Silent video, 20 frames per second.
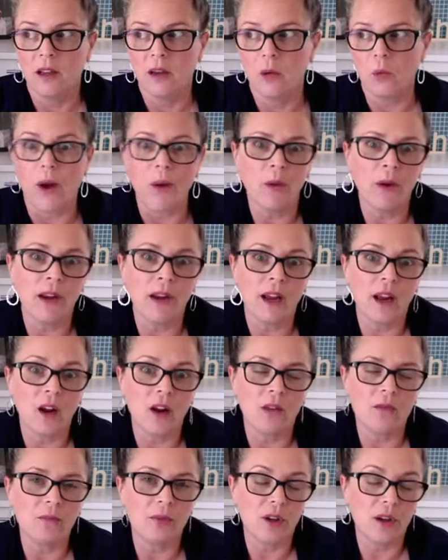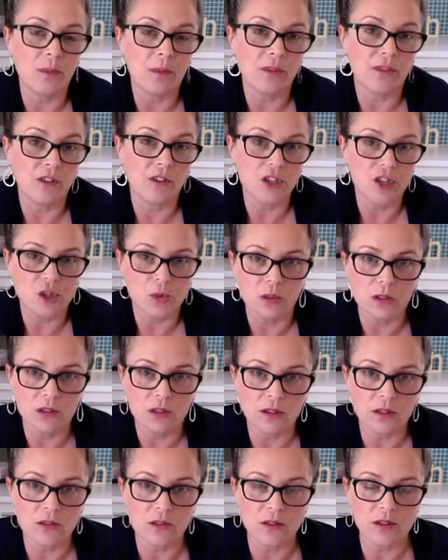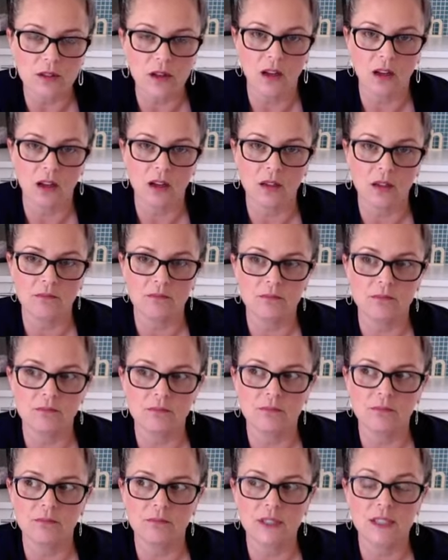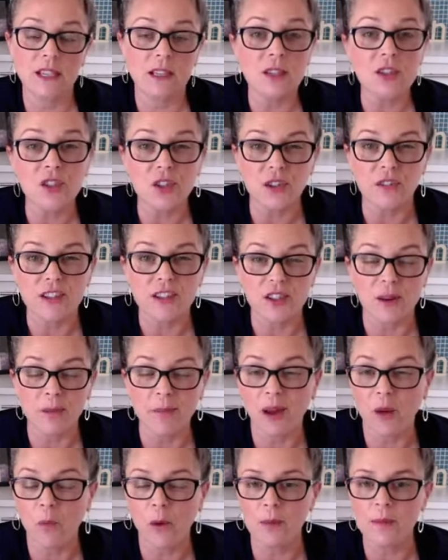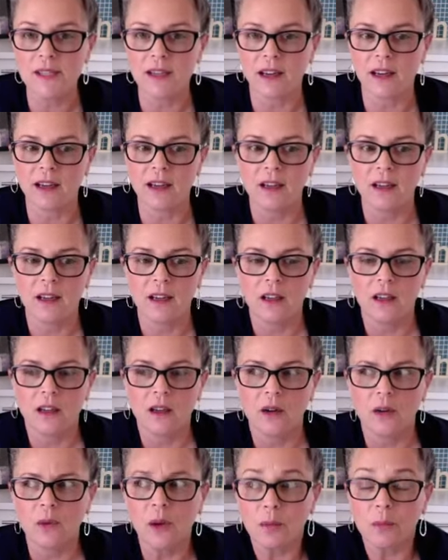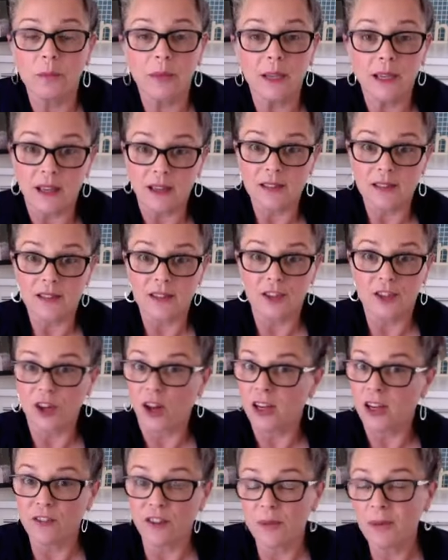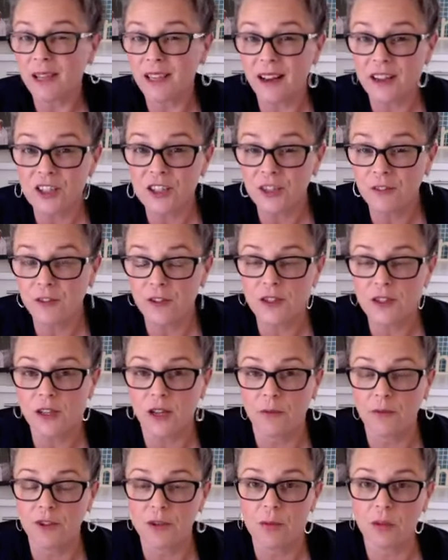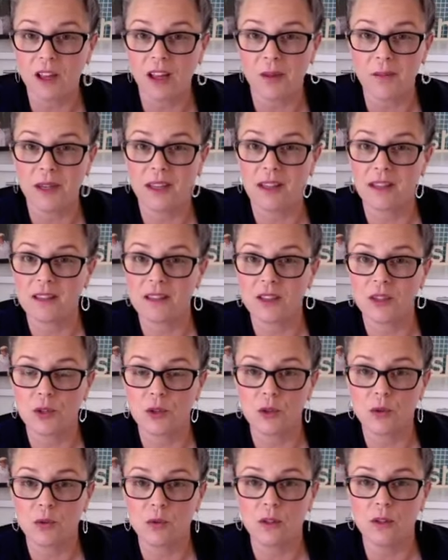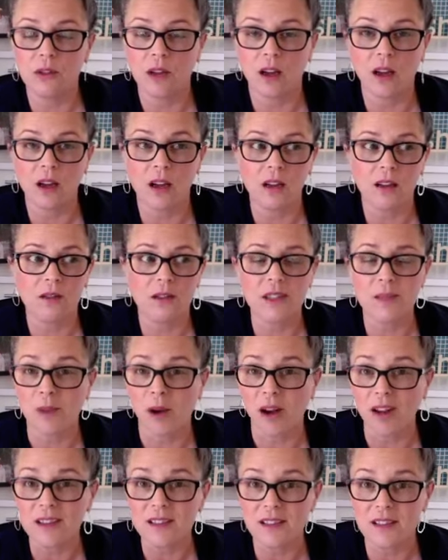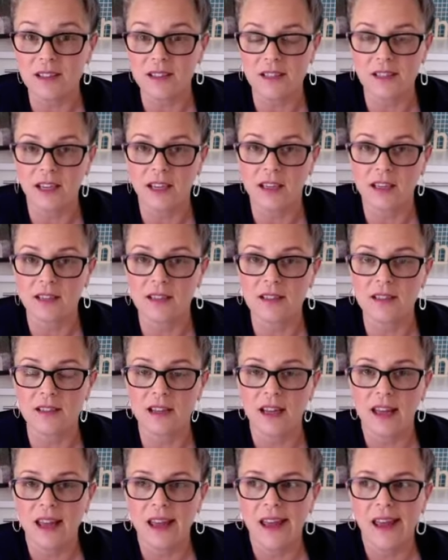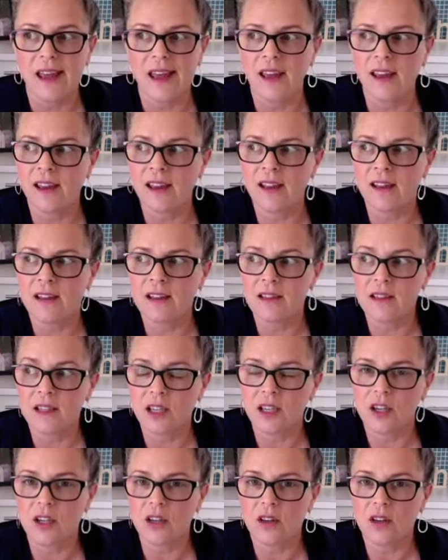why would i put up a virtual um, skin service on my website well because not everybody actually feels comfortable coming into uh, the spas these days and